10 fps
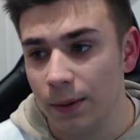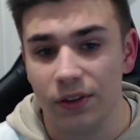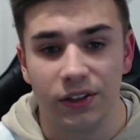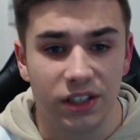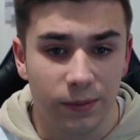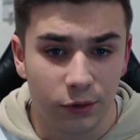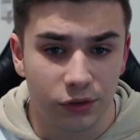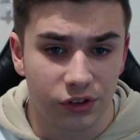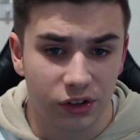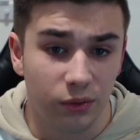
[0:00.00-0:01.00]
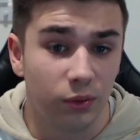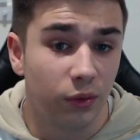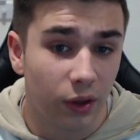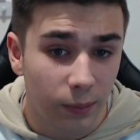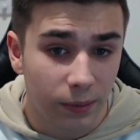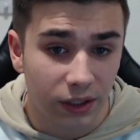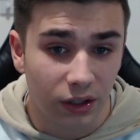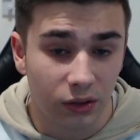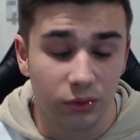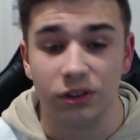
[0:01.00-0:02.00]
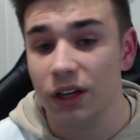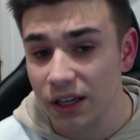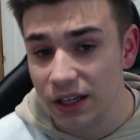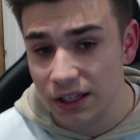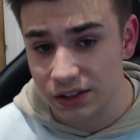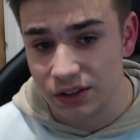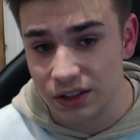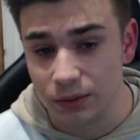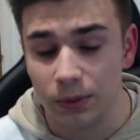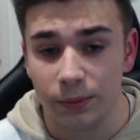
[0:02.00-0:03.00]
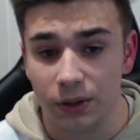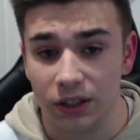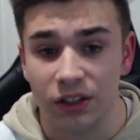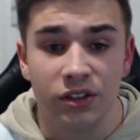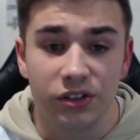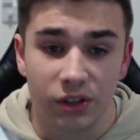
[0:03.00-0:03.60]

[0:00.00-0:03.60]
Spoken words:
And then Team Fortress 2, although it being old, is still popular.